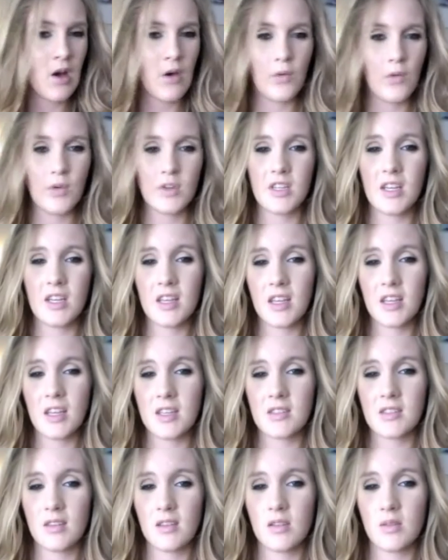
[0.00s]
which I think is
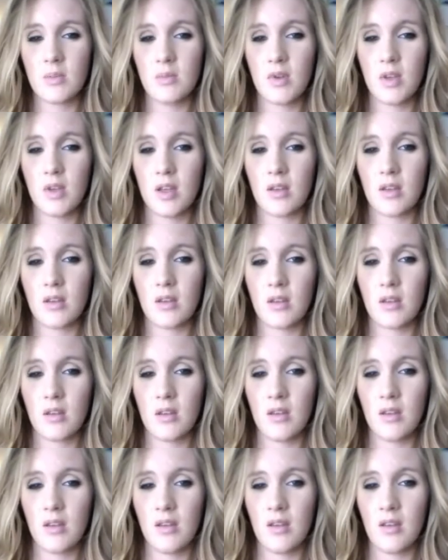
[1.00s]
a little bit,
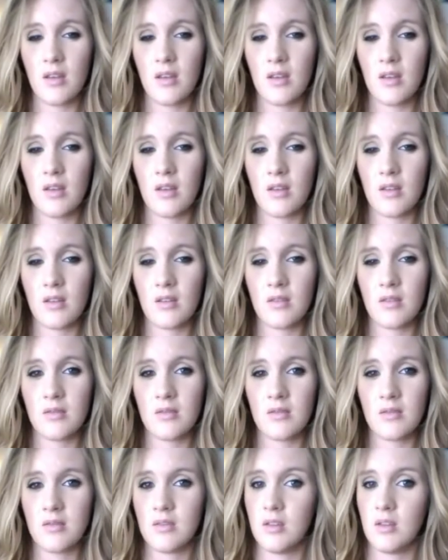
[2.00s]
you
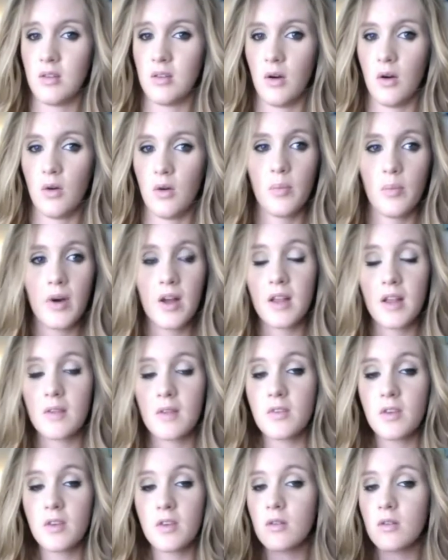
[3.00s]
know. But
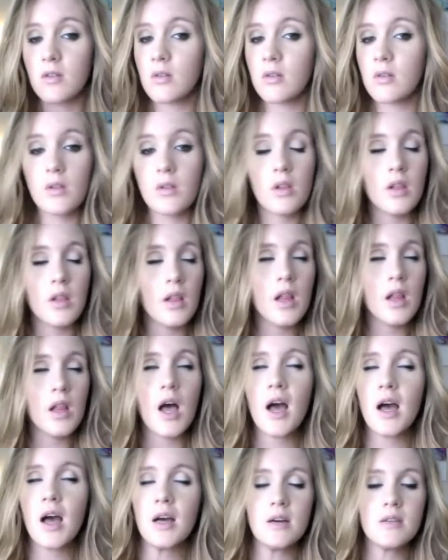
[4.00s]
if you
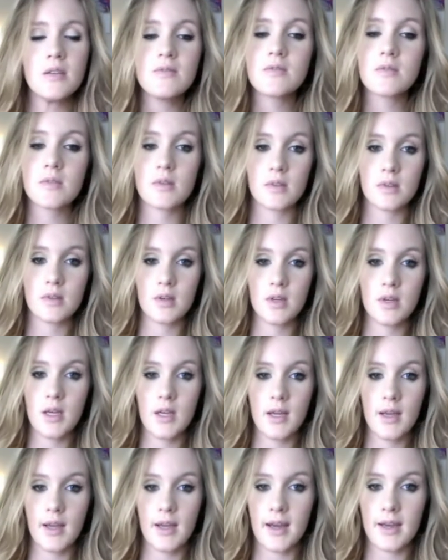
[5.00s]
love
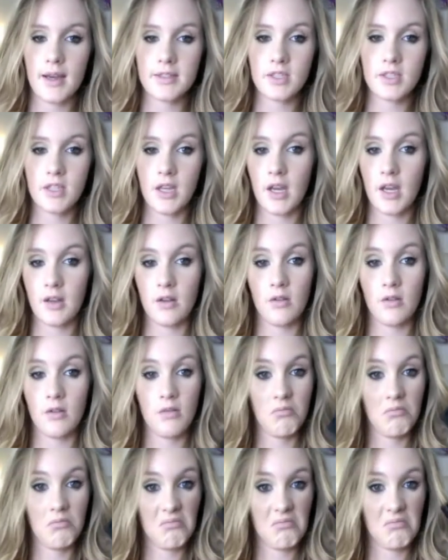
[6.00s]
eyeshadow,
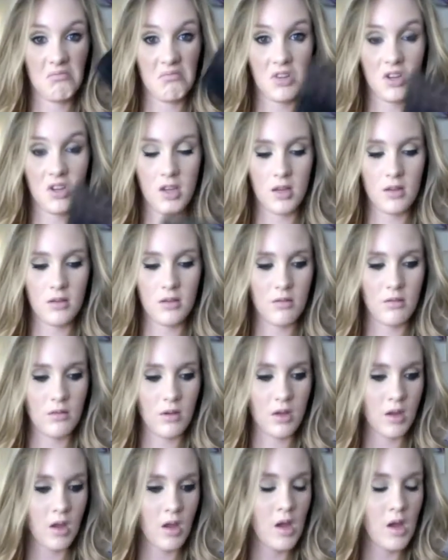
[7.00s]
look into it.